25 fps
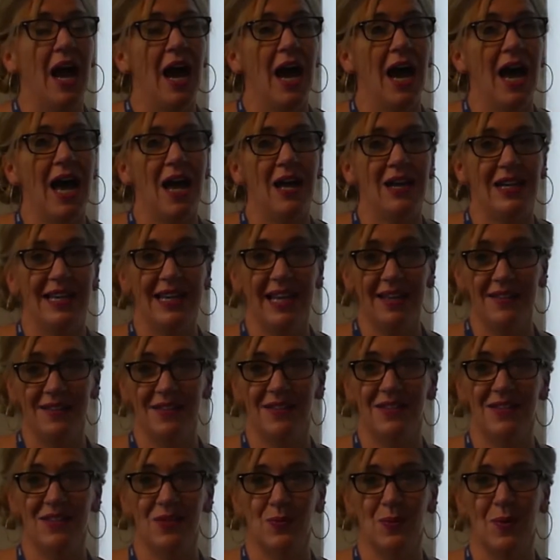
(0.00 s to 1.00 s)

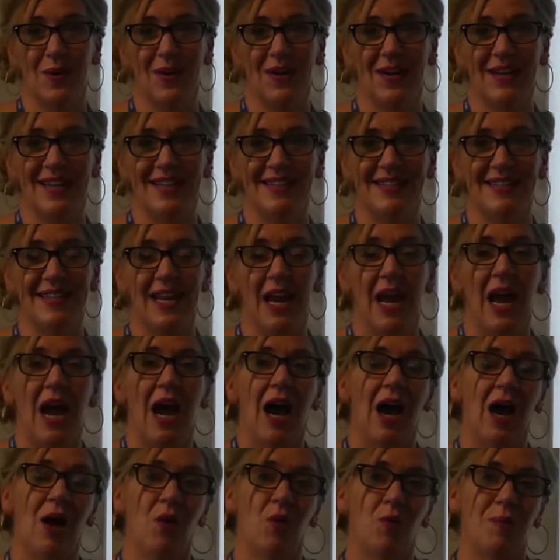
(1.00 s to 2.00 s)
Lessons wise,
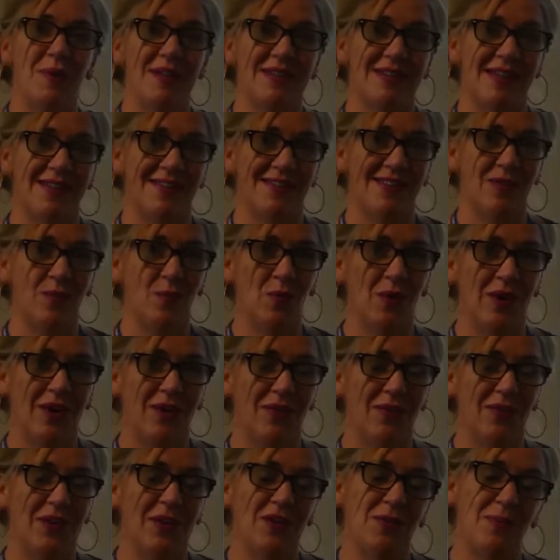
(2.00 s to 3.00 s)
I will be setting
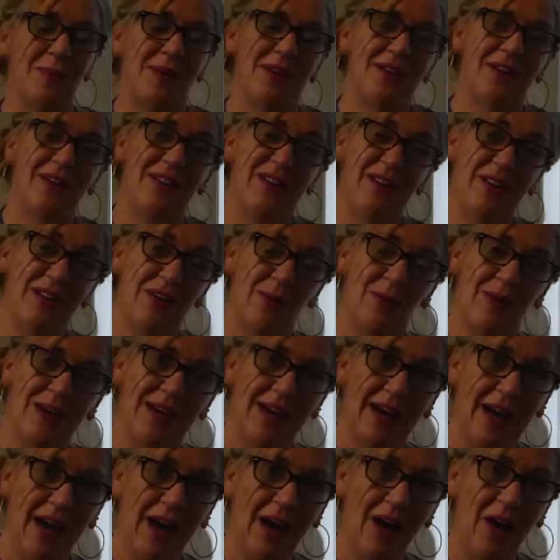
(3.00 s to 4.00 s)
work for you to be doing
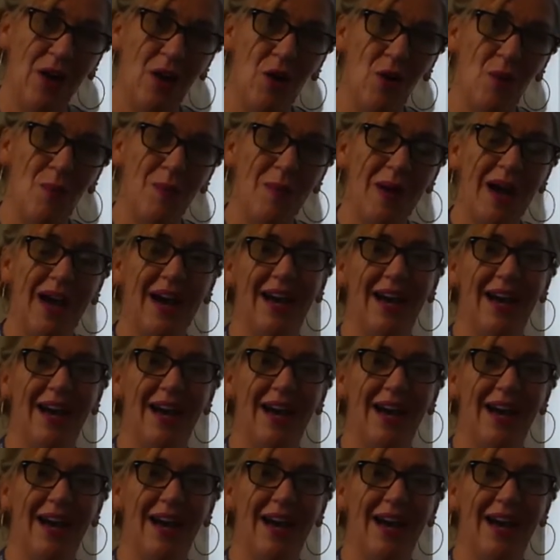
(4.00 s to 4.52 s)
at home,